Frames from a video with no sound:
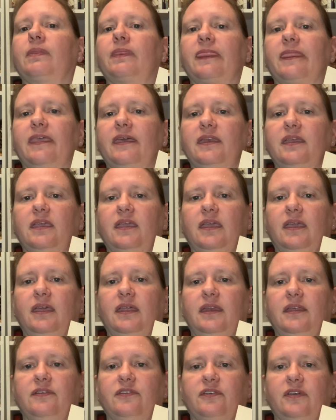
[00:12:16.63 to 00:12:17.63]
And
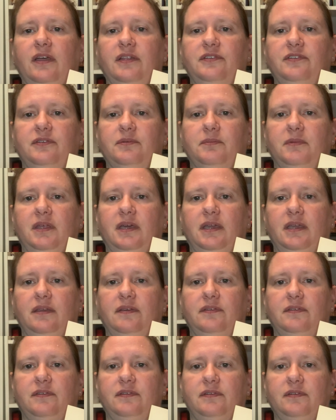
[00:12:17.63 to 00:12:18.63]
again, it's got some
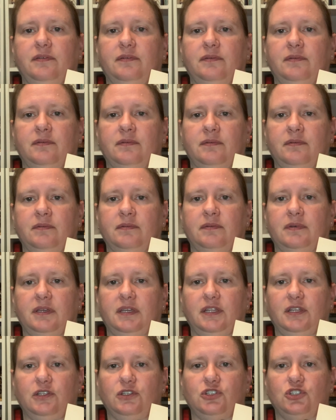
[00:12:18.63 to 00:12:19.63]
nice
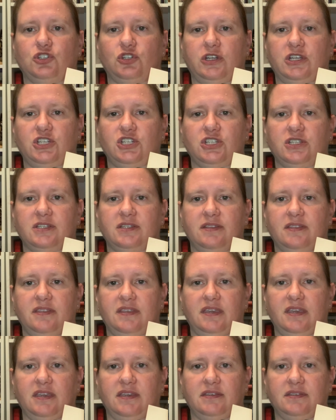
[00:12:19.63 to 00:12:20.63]
illustrations and
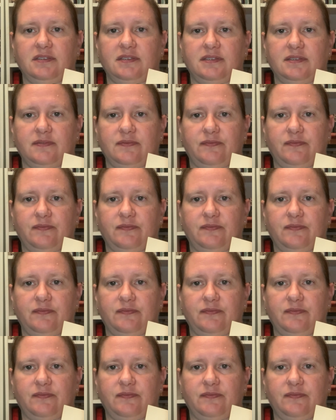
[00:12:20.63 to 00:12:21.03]
things.